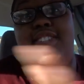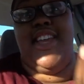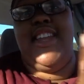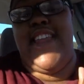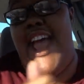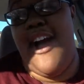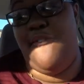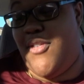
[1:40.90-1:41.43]
She
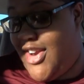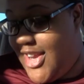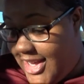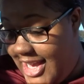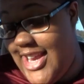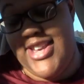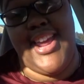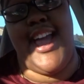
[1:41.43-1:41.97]
down for the
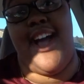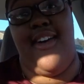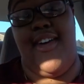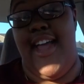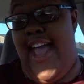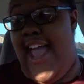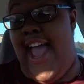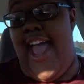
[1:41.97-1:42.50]
get down.
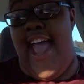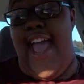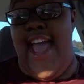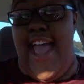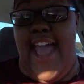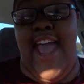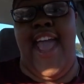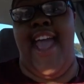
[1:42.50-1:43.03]

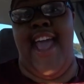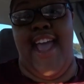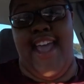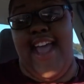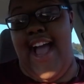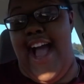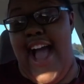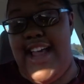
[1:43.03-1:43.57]
And
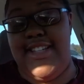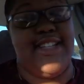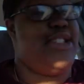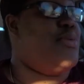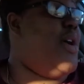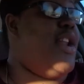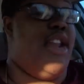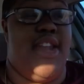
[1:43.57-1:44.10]
I just
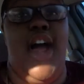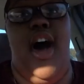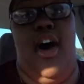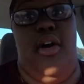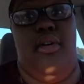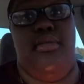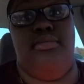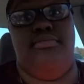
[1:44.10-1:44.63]
want to know,